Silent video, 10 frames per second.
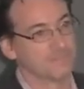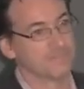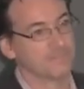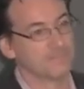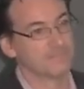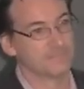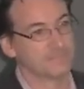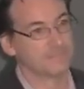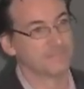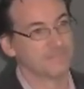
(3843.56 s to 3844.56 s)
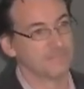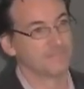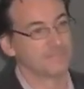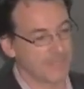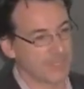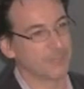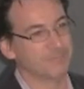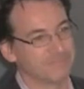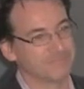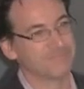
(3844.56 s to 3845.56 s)
Hi. Thank you for a wonderful
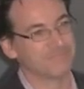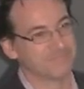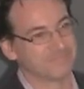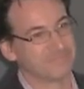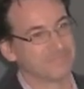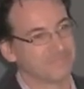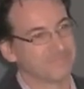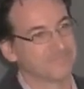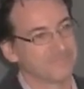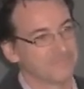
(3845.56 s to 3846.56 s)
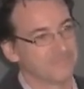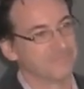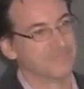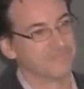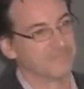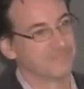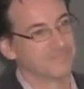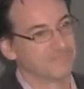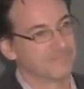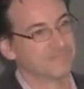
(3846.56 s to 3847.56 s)
lecture. I had a question.
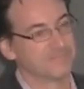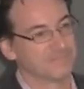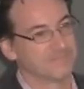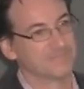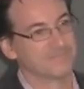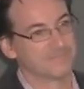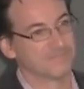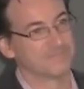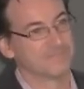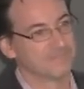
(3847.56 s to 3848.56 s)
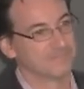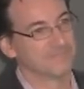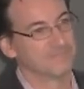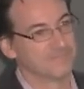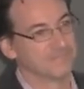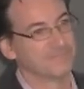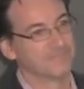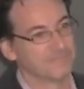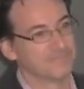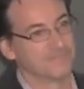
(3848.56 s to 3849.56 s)
Can
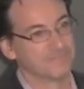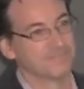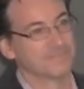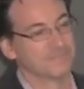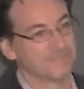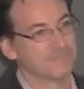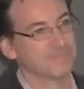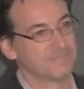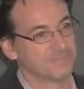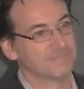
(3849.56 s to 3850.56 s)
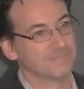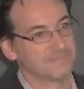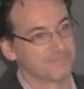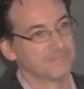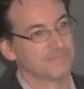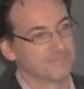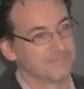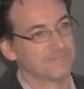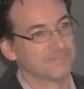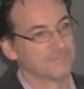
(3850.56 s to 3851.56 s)
robots evolve, like learn from its
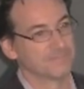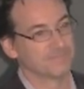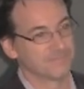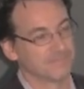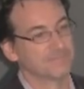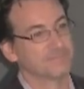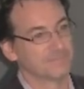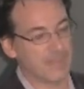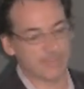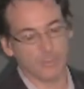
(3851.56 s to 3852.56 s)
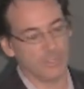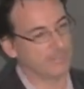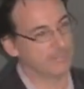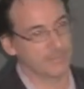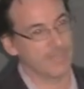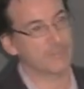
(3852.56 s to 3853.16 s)
mistakes and evolve?